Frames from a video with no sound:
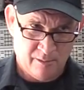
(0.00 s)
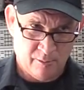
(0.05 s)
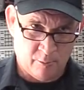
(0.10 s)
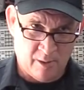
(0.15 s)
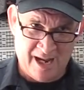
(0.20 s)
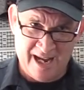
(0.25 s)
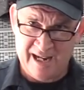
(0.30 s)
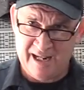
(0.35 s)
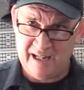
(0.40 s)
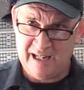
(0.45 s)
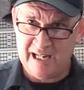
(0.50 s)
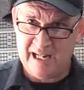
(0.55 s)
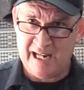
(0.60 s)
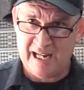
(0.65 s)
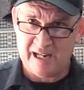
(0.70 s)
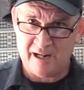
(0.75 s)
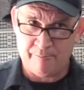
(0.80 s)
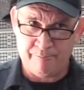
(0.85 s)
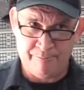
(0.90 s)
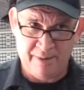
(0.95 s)
Why he
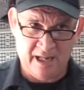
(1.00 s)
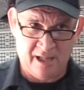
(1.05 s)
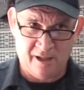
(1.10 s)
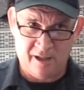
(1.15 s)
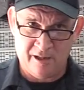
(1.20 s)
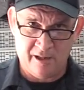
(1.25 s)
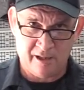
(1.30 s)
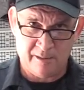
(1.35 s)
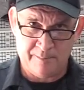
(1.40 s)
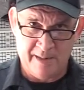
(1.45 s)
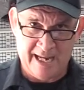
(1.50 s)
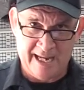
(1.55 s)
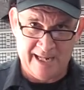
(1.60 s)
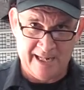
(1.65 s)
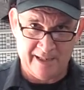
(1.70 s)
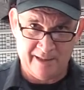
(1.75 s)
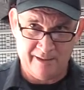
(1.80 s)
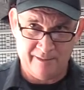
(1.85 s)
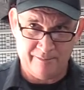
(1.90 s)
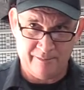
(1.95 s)
had a bell in his
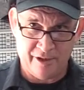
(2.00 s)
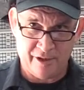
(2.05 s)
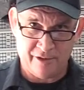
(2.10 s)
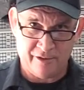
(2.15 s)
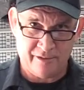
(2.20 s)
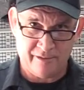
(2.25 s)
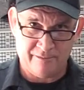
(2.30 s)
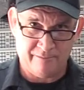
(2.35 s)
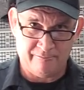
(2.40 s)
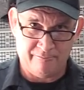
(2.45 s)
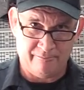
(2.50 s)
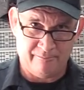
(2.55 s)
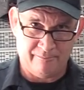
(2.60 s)
bag, there's